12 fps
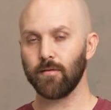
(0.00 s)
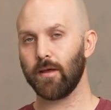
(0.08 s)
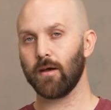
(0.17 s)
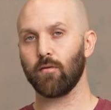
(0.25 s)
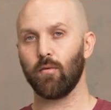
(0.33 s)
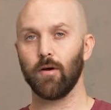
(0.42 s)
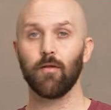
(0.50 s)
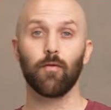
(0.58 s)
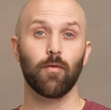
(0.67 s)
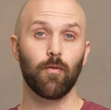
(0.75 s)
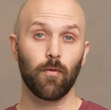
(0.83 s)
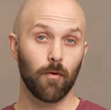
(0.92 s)
not quite
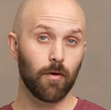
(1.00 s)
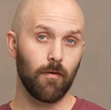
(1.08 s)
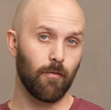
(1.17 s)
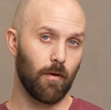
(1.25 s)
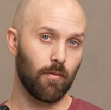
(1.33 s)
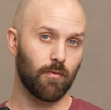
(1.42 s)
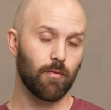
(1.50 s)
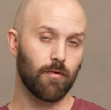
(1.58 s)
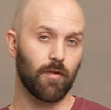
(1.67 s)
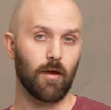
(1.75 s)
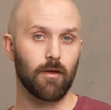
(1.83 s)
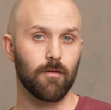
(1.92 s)
30 frames per
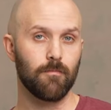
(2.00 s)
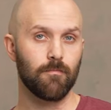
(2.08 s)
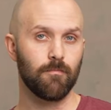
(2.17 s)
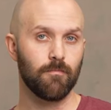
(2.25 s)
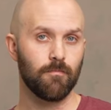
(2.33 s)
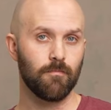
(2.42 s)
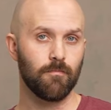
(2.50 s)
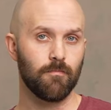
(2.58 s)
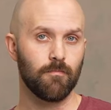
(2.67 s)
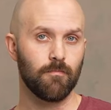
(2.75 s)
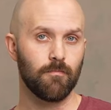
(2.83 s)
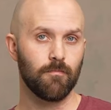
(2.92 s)
second.
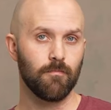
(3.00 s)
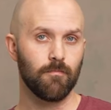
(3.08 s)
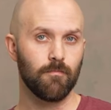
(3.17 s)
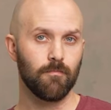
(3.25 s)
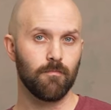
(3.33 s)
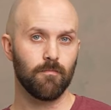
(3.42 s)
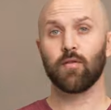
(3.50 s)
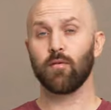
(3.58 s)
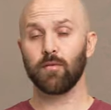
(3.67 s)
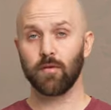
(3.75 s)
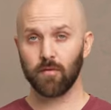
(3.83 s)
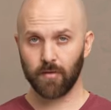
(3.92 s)

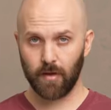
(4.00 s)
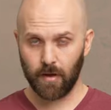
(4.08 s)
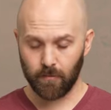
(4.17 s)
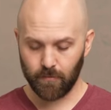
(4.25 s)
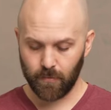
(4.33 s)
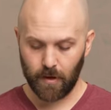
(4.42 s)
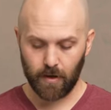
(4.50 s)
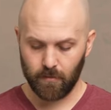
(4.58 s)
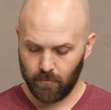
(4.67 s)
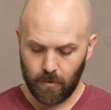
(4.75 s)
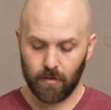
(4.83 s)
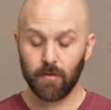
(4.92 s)
So it turns out
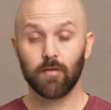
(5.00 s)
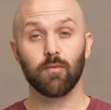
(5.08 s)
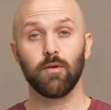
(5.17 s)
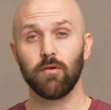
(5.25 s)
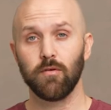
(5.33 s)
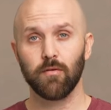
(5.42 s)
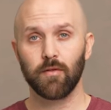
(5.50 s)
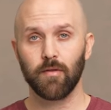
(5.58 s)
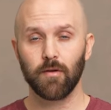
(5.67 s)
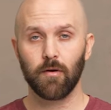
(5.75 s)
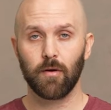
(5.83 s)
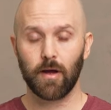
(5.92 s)
that, at least when you're using
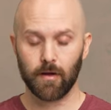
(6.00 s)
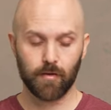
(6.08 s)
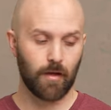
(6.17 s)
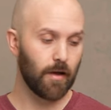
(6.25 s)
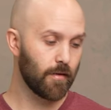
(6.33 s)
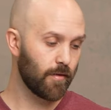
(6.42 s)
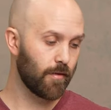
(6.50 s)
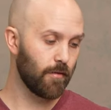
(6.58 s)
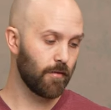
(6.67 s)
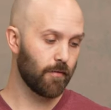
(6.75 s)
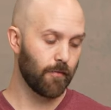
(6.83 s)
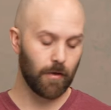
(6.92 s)
the Godox X
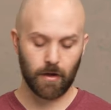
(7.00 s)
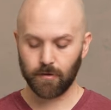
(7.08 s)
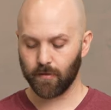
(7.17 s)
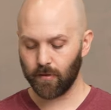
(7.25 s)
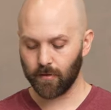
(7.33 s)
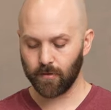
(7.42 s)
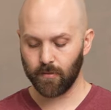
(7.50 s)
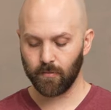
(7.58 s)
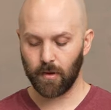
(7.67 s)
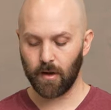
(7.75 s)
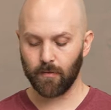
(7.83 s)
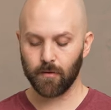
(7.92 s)
Series flash
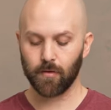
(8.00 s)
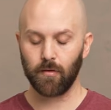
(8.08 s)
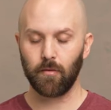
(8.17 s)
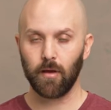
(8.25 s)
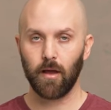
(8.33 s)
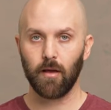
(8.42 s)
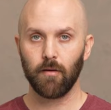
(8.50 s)
system on the Sony